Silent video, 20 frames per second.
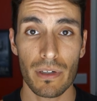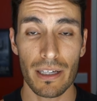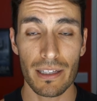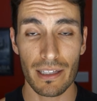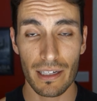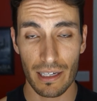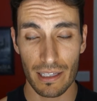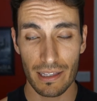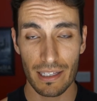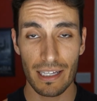in
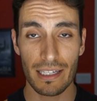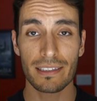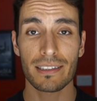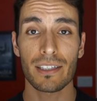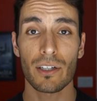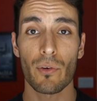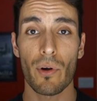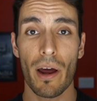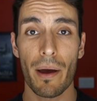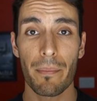the
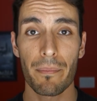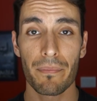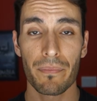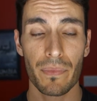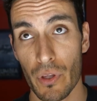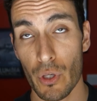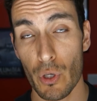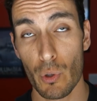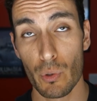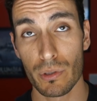Instagram,
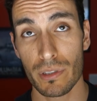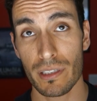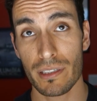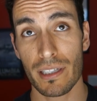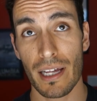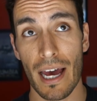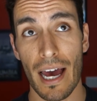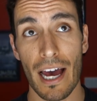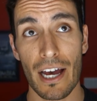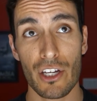uses
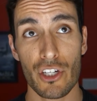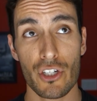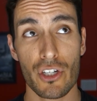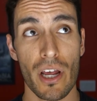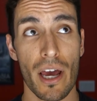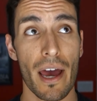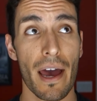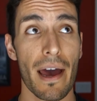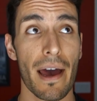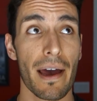the
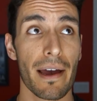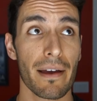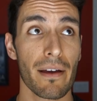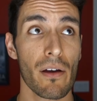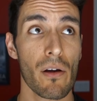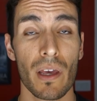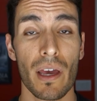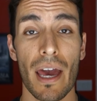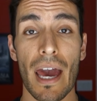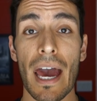
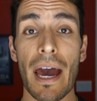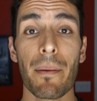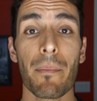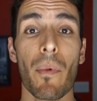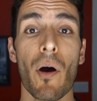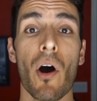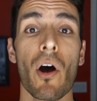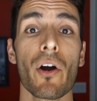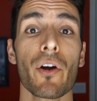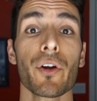hashtag
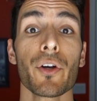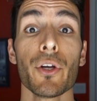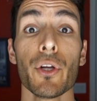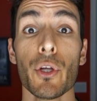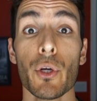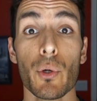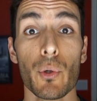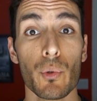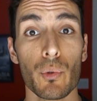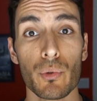MR
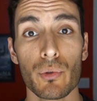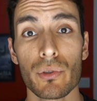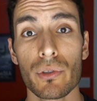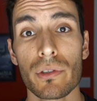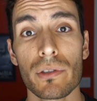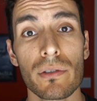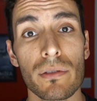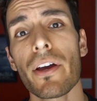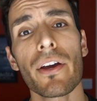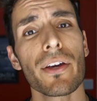
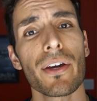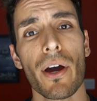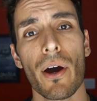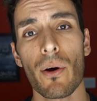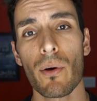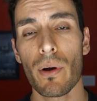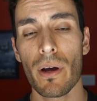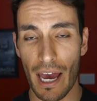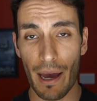News. There you go.